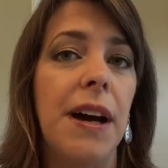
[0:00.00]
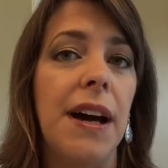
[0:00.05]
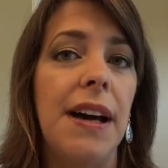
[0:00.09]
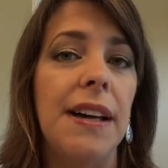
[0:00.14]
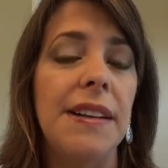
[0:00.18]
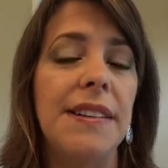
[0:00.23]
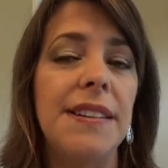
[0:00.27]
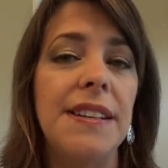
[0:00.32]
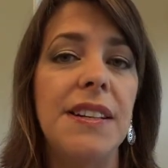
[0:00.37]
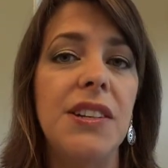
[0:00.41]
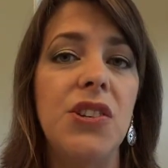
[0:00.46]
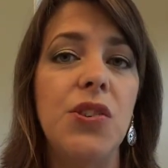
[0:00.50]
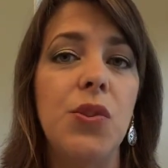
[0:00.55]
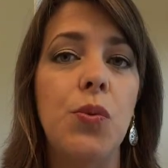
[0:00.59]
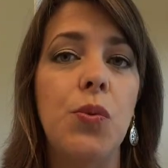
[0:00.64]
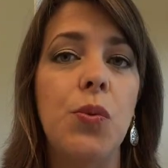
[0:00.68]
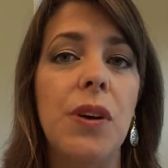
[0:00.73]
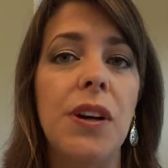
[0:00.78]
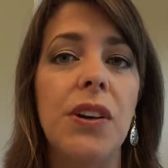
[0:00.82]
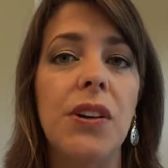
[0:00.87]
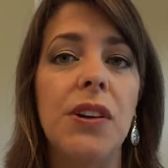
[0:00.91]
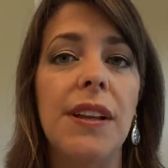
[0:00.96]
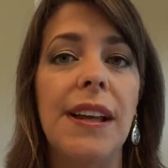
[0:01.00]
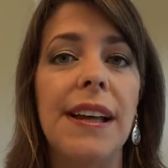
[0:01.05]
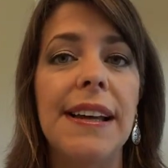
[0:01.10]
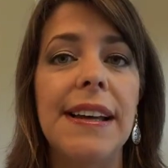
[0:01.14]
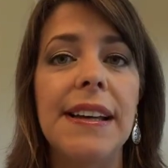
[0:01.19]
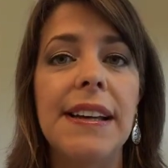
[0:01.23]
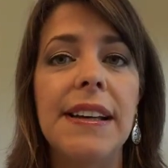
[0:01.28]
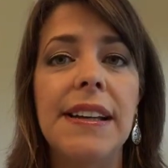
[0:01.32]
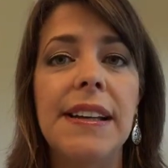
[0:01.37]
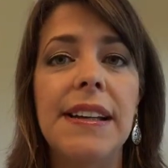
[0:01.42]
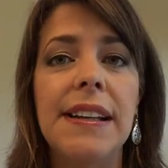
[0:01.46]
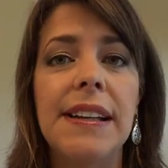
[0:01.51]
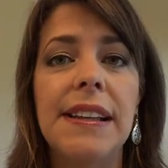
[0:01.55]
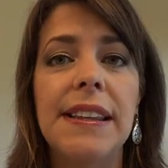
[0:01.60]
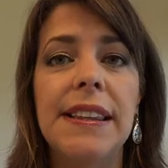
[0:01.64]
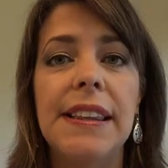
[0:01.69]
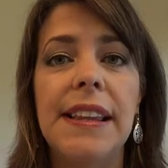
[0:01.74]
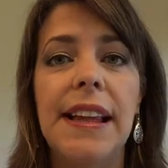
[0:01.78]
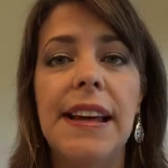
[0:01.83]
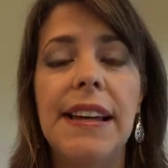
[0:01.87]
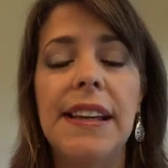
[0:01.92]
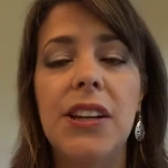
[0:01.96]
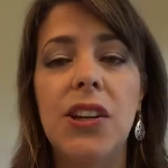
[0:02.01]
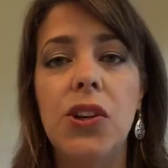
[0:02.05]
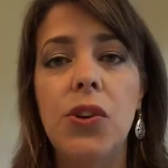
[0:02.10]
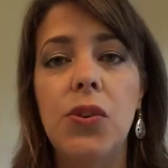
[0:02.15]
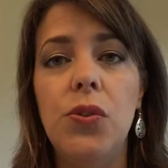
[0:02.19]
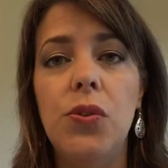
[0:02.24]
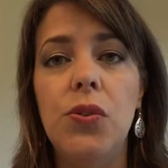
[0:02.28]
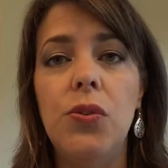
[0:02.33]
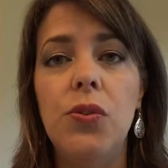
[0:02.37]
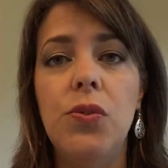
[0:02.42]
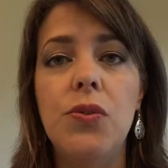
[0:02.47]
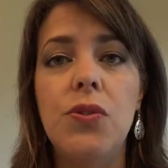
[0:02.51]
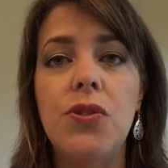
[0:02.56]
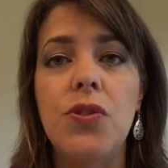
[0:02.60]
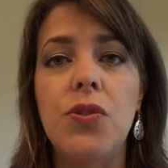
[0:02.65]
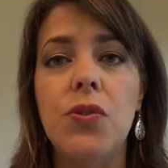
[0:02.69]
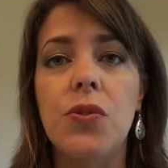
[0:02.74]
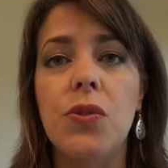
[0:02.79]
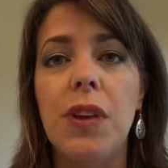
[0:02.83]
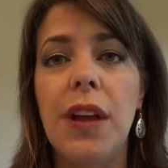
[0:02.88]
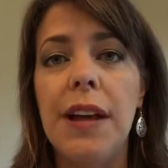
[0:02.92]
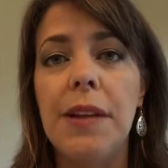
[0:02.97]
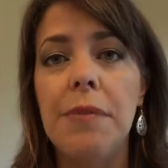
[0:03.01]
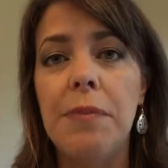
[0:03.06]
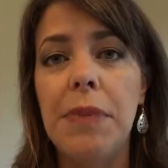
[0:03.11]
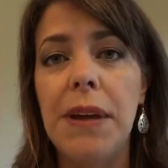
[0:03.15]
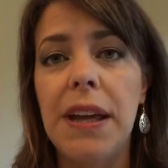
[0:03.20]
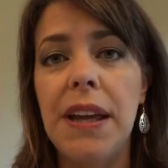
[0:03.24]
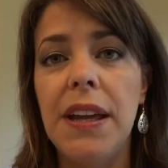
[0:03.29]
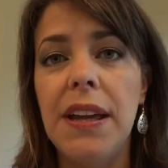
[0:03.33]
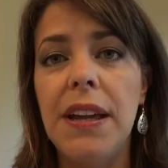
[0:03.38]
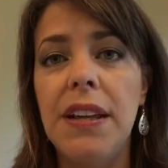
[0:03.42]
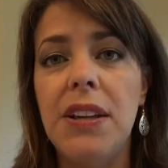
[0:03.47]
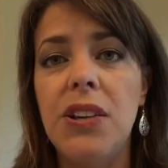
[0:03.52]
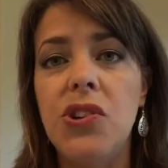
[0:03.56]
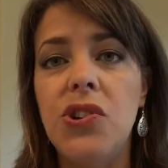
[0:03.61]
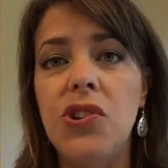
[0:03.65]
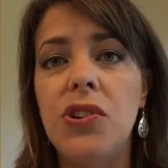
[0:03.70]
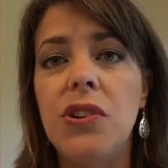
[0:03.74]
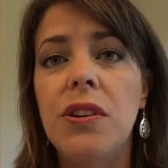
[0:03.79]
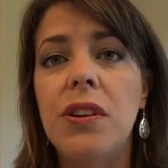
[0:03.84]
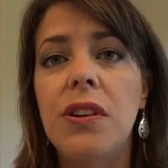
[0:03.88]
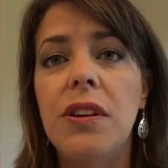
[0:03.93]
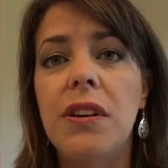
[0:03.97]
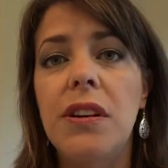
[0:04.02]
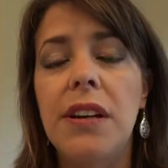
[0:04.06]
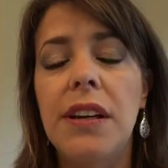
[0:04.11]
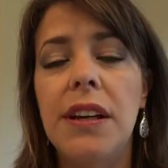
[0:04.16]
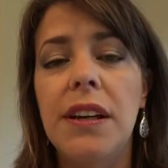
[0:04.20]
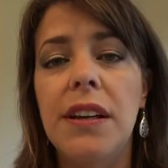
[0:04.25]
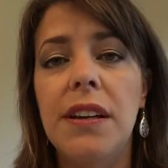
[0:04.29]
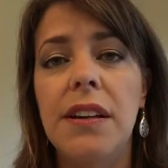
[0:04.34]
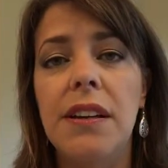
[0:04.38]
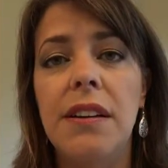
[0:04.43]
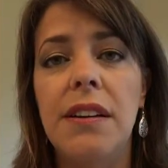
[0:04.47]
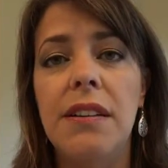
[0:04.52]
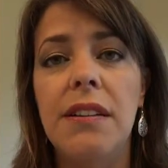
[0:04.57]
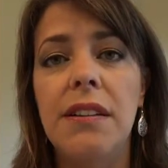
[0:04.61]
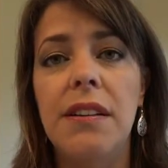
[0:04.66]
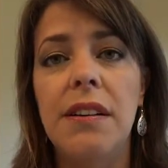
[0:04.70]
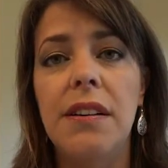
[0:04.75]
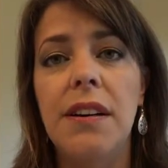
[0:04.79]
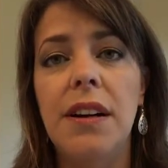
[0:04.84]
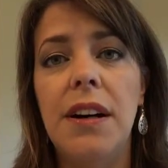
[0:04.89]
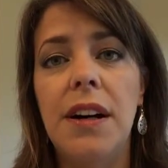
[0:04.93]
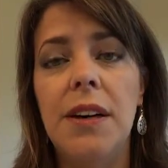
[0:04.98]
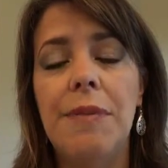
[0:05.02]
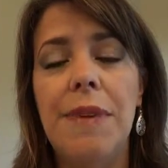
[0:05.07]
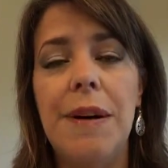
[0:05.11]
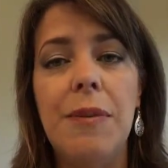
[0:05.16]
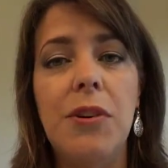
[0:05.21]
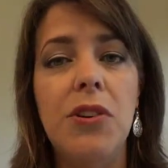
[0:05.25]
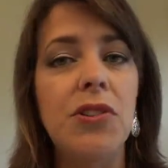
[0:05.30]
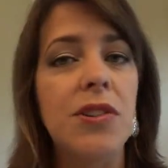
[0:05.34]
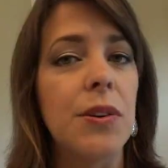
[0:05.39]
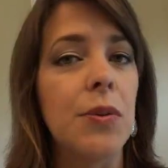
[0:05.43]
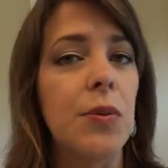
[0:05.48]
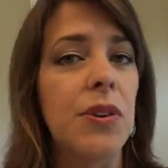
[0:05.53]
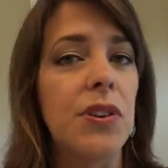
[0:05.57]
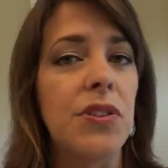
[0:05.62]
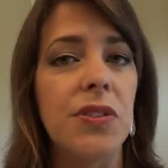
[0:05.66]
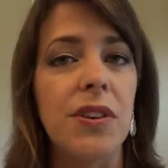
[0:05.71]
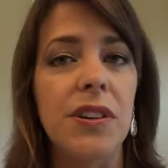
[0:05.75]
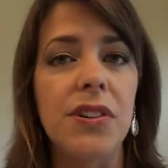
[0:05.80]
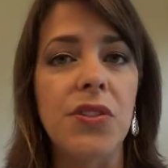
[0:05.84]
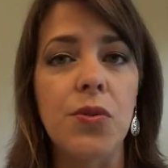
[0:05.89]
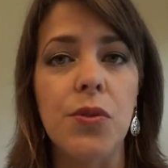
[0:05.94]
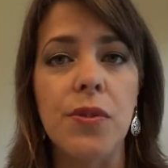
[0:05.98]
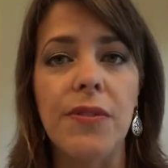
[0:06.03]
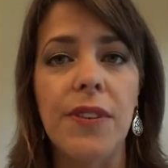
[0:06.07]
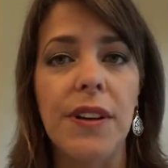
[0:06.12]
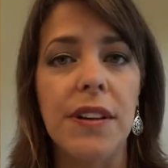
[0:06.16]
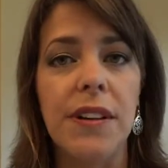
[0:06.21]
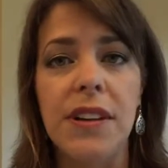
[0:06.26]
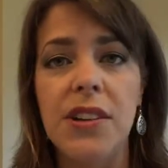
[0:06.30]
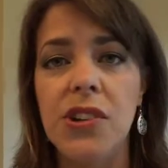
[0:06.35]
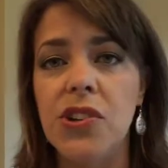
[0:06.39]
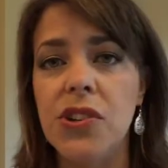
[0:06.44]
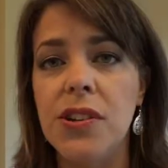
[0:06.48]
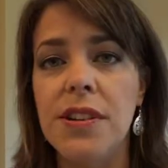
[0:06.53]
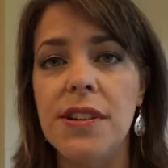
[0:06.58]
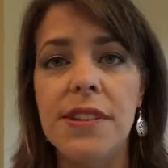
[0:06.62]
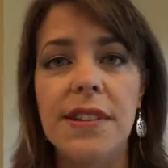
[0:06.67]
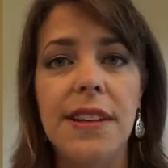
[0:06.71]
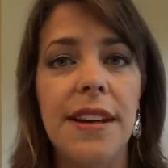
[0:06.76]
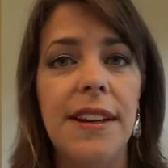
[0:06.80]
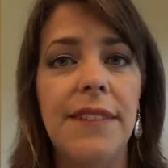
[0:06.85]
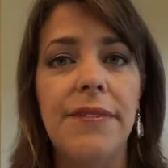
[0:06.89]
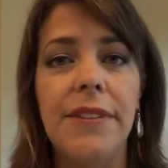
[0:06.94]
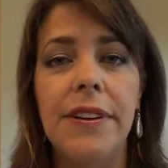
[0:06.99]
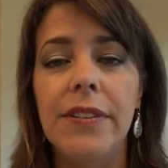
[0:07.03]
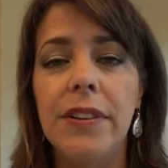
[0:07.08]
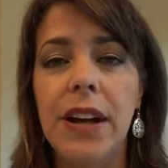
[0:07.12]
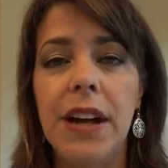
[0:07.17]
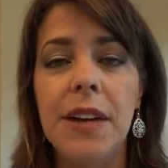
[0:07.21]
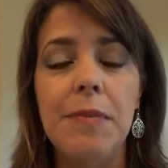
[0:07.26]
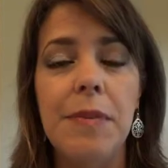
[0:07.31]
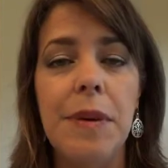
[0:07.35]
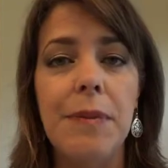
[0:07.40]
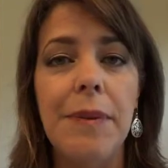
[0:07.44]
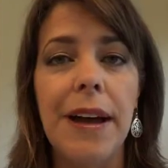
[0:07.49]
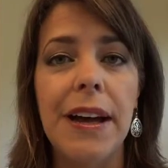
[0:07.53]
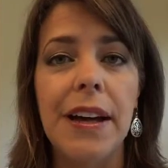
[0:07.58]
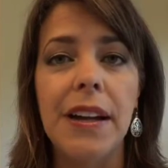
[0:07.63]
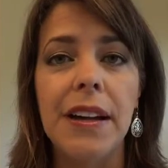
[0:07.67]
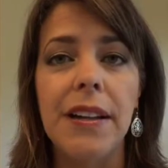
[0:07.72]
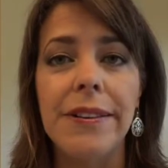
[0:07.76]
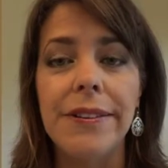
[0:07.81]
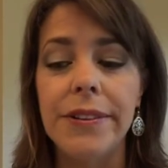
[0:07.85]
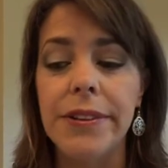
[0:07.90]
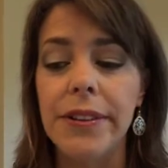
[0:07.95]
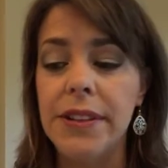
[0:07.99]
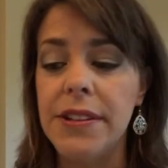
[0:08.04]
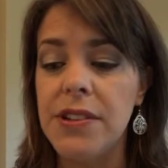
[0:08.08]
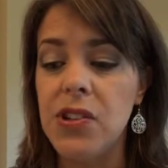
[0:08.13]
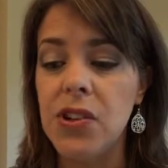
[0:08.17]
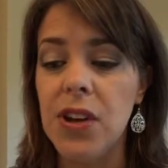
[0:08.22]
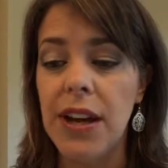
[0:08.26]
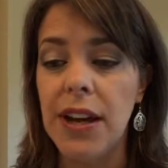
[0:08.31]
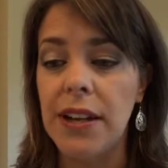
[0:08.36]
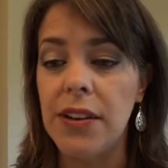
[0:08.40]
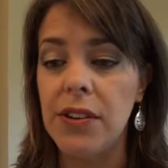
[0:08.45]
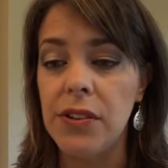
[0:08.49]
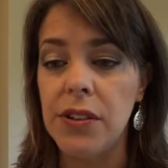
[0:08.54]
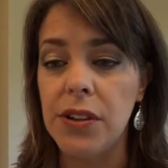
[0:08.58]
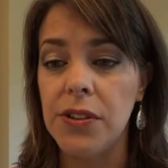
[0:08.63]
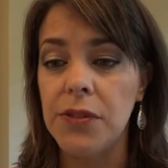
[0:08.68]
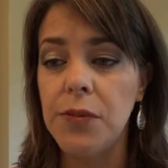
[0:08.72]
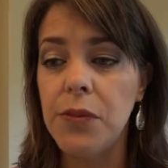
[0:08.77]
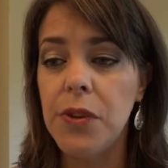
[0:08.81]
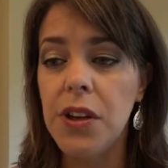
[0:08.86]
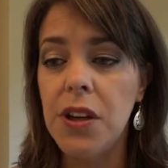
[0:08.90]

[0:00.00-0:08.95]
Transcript: I tend to wear like light nudes or light beige, and I mostly wear drugstore foundations. I've never gotten my matte color done, so I don't know.